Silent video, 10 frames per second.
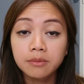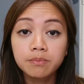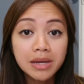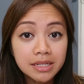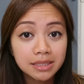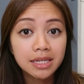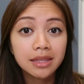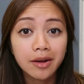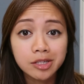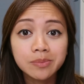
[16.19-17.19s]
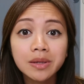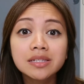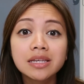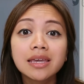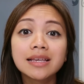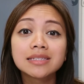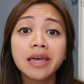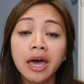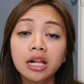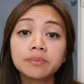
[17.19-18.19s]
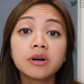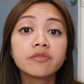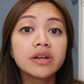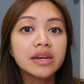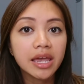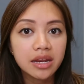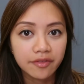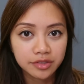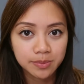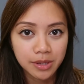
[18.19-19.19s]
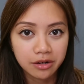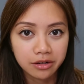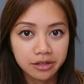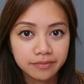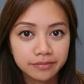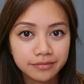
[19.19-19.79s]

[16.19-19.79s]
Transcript: The biggest thing that is missing is the help of a native speaker.